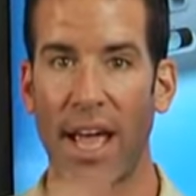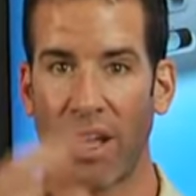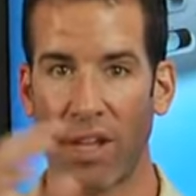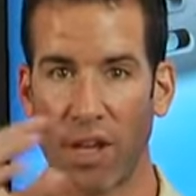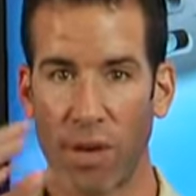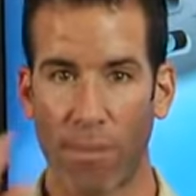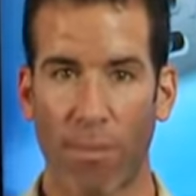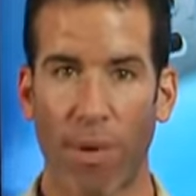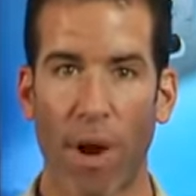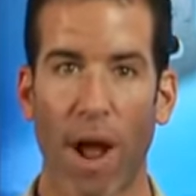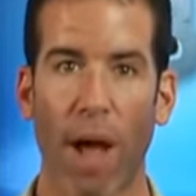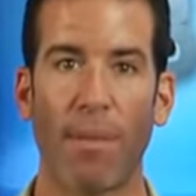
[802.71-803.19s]

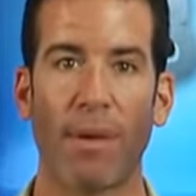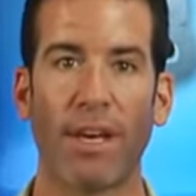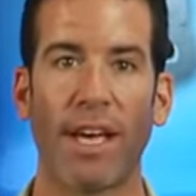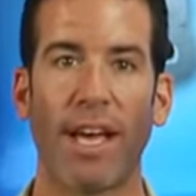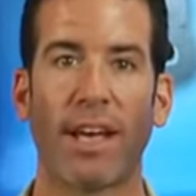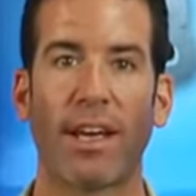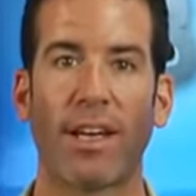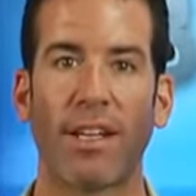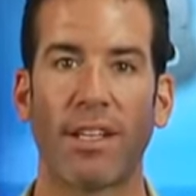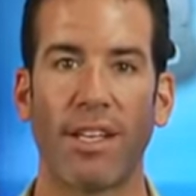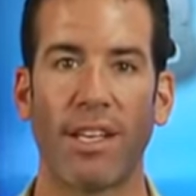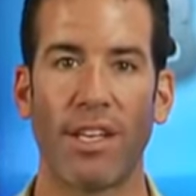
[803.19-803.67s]
You'll probably
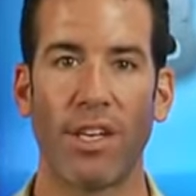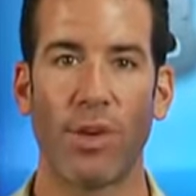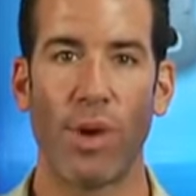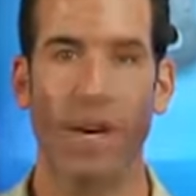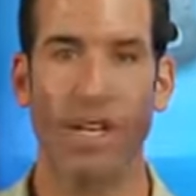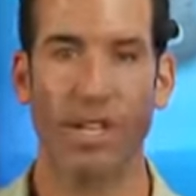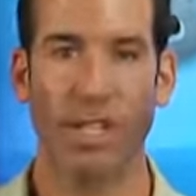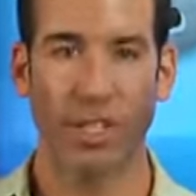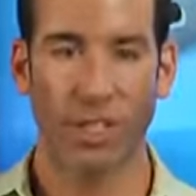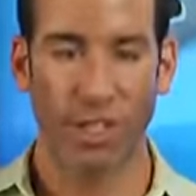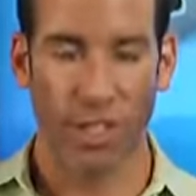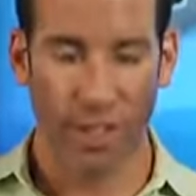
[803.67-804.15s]
get
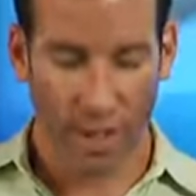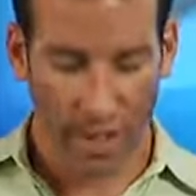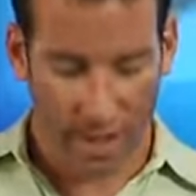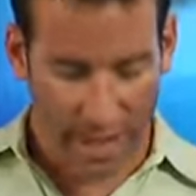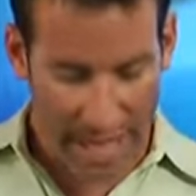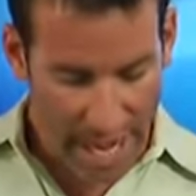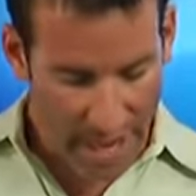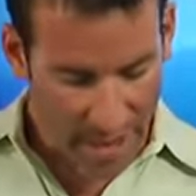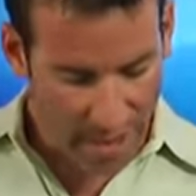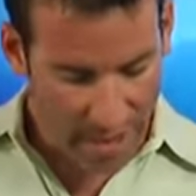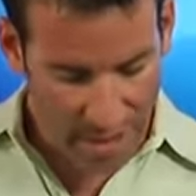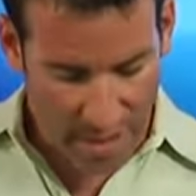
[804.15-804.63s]
continuation to the
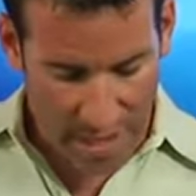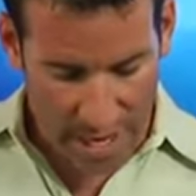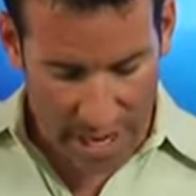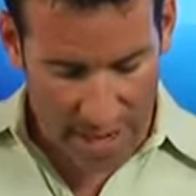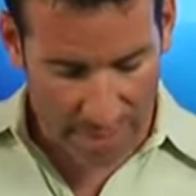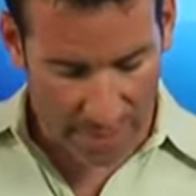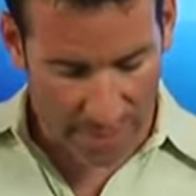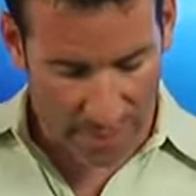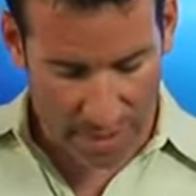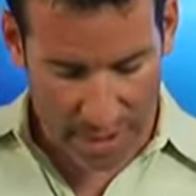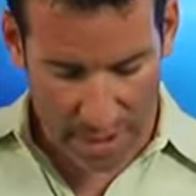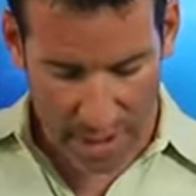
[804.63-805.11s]

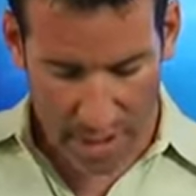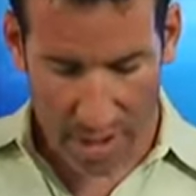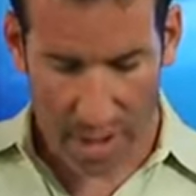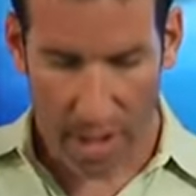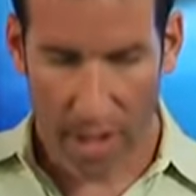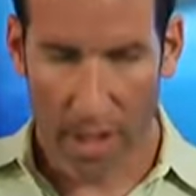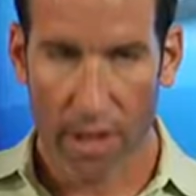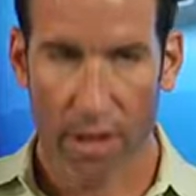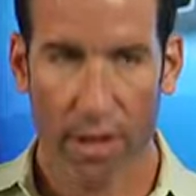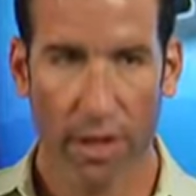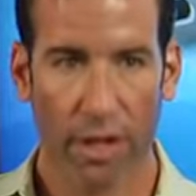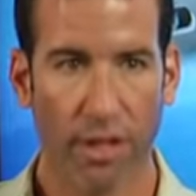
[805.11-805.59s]
downside.
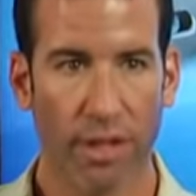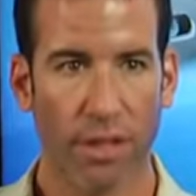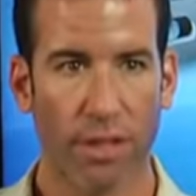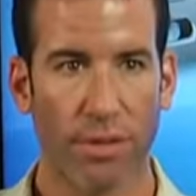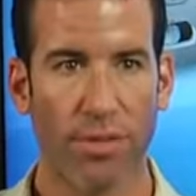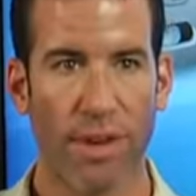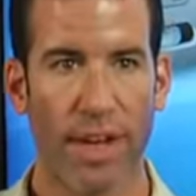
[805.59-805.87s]
Look at this